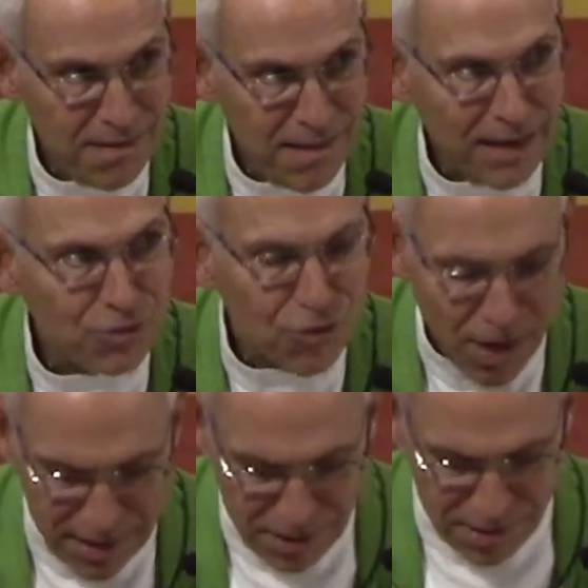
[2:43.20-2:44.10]
as
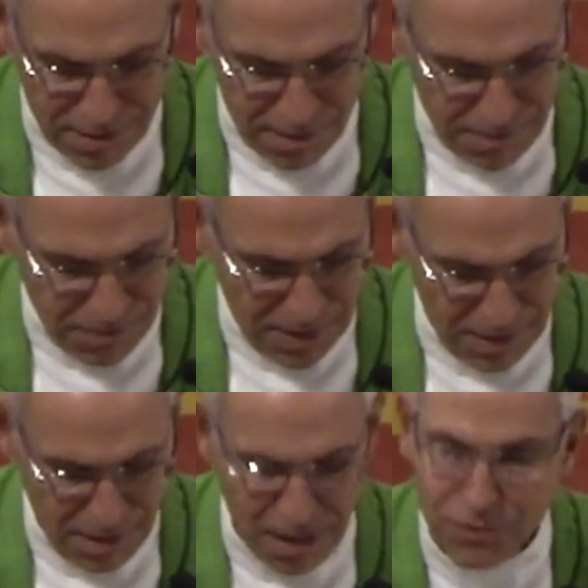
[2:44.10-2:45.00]
Christ
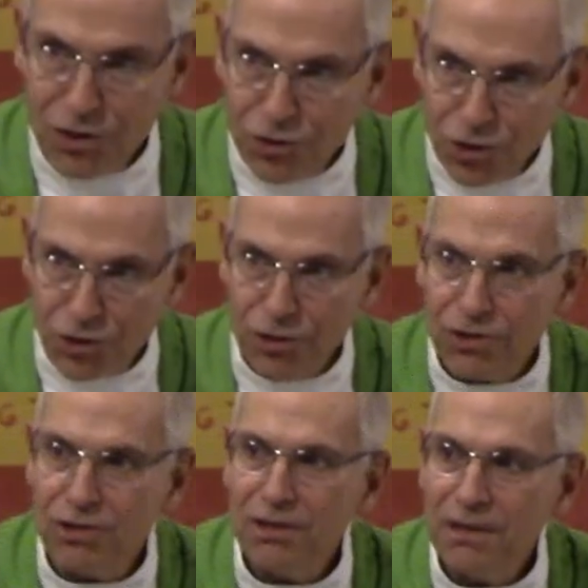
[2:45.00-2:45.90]
loves the
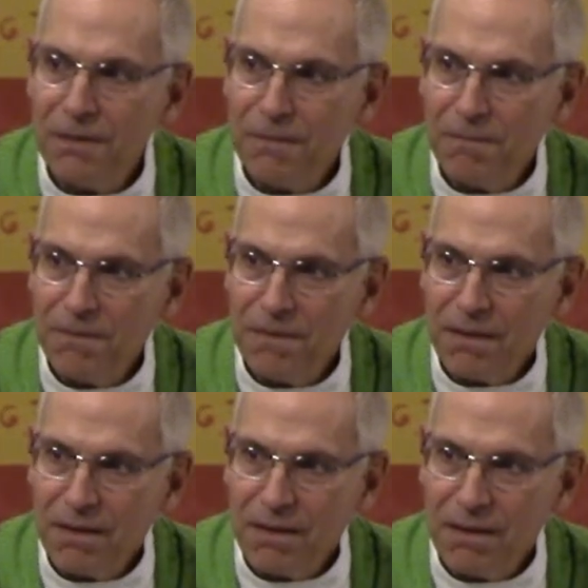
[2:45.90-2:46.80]
church
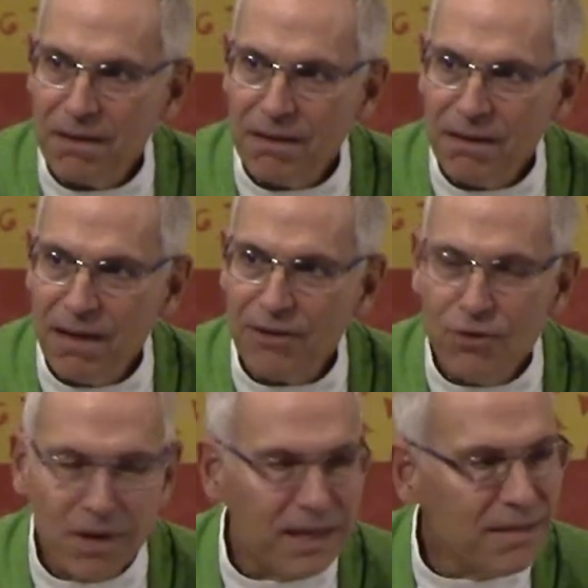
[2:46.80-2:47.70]
and
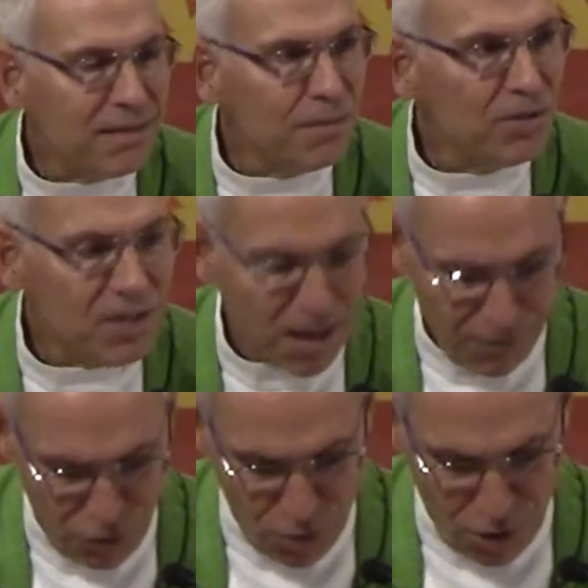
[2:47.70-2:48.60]
unites
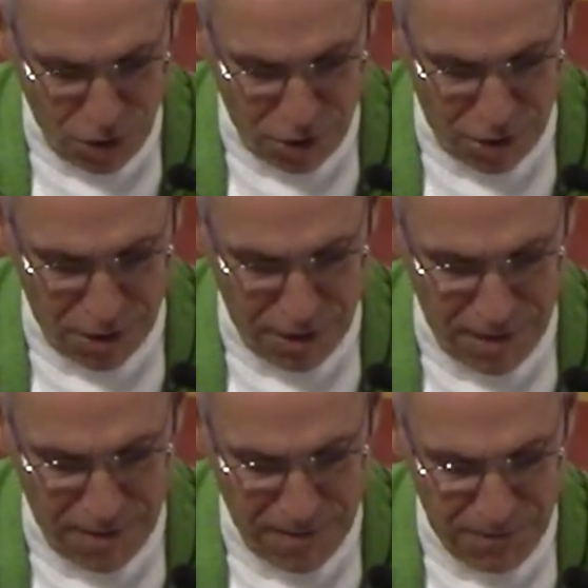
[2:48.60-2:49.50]
himself to her
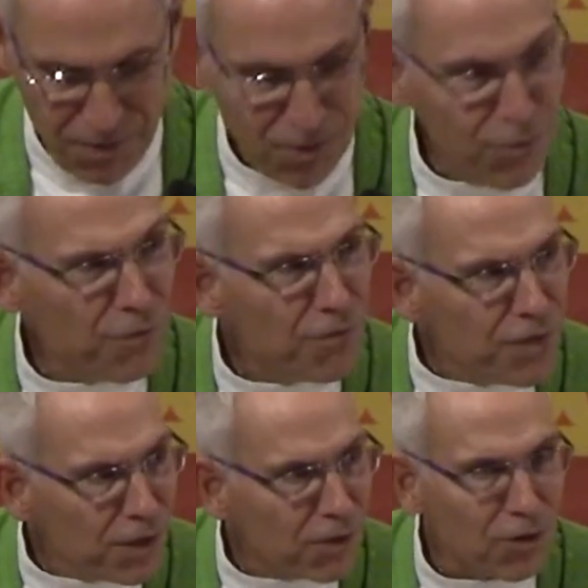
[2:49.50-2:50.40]
to
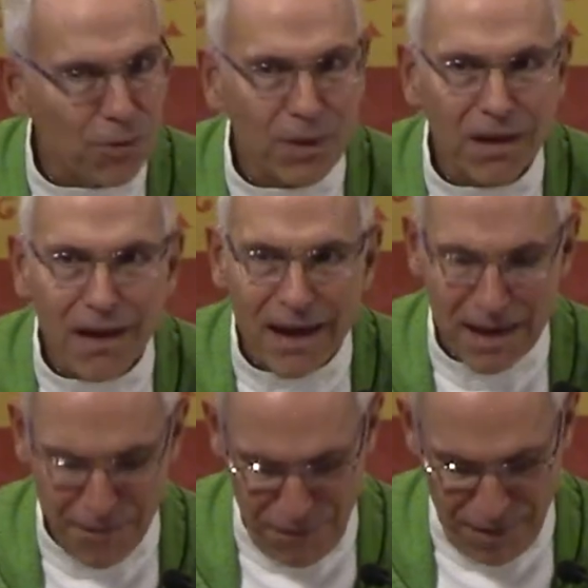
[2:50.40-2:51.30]
fill her with
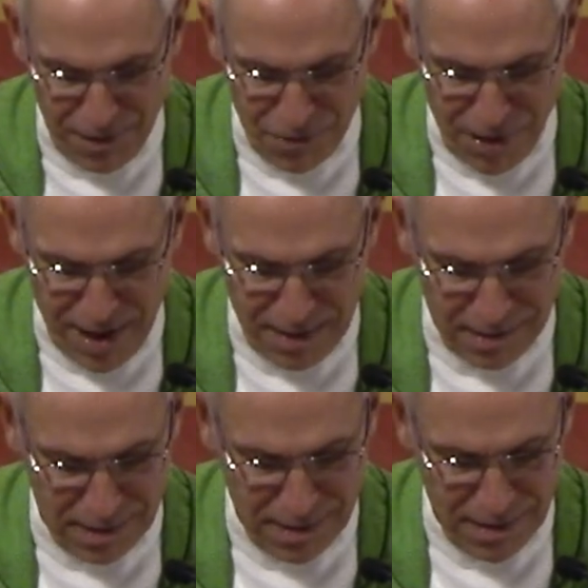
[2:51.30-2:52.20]
life and grace.